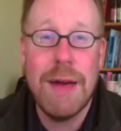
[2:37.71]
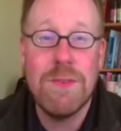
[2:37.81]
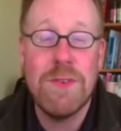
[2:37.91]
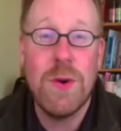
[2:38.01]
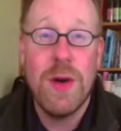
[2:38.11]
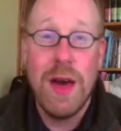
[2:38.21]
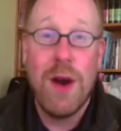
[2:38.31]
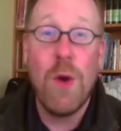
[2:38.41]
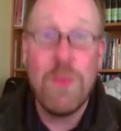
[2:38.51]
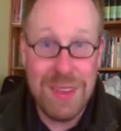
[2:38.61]
So
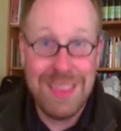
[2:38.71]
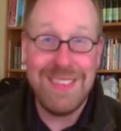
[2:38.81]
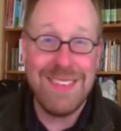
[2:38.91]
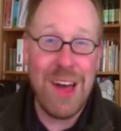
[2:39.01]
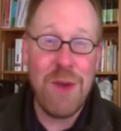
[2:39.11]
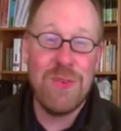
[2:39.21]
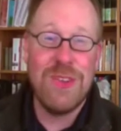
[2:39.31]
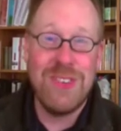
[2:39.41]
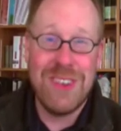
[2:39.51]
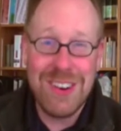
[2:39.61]
hopefully this is a helpful
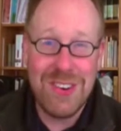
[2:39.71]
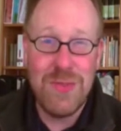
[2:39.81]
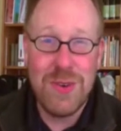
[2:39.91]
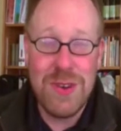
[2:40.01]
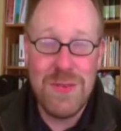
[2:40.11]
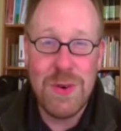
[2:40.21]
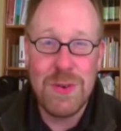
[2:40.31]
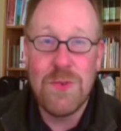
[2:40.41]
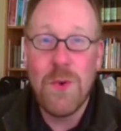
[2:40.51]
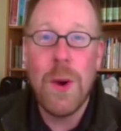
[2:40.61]
introduction for you
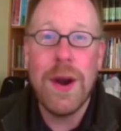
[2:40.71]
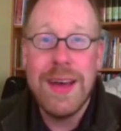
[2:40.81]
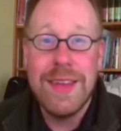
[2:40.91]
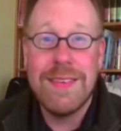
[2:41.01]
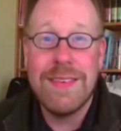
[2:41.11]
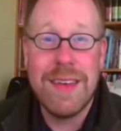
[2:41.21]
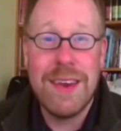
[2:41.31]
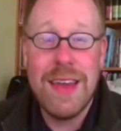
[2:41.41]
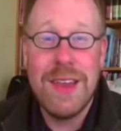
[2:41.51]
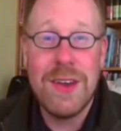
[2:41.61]
folks for this Sunday.